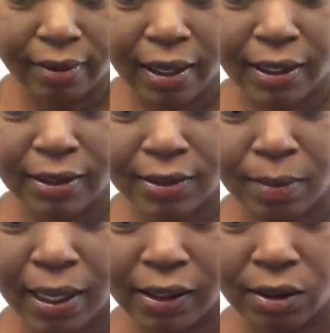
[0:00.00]
that is
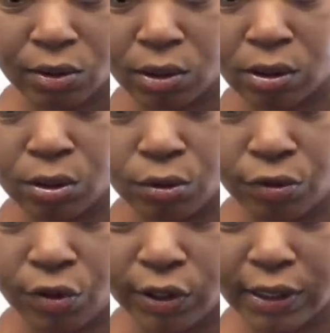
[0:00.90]
my little clue
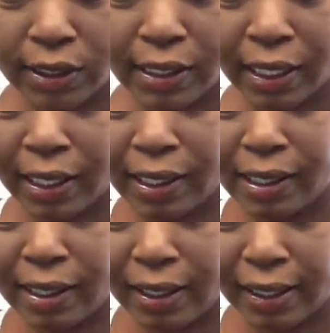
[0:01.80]
for today.
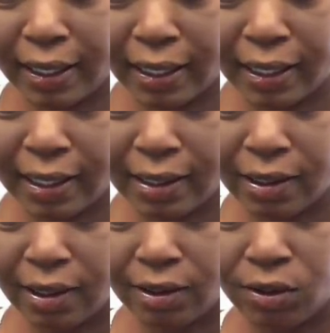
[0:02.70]
And
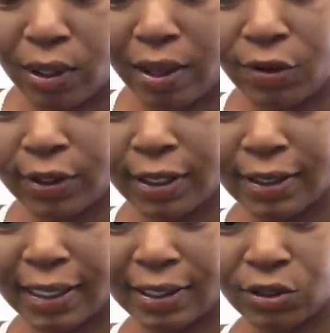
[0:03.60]
you have your
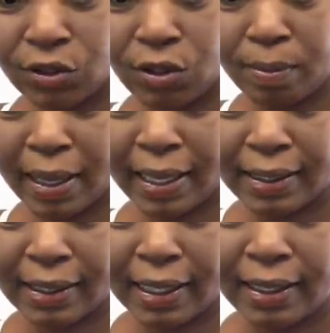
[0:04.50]
good days and your
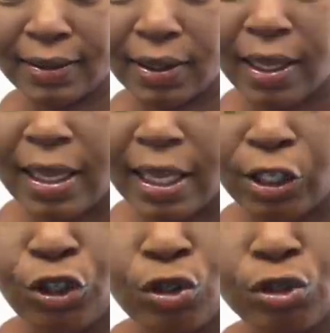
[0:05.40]
bad days.
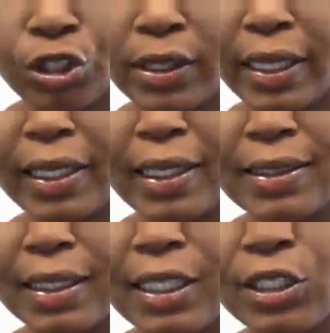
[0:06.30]
And usually it
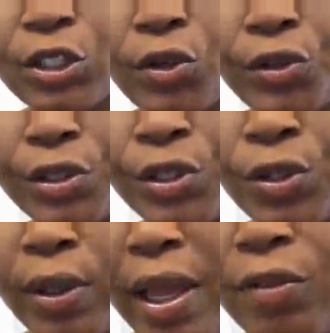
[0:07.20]
gets easier to
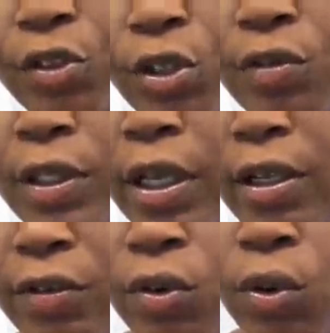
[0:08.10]
do after you've
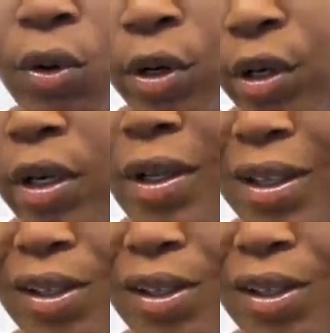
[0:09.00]
done it for,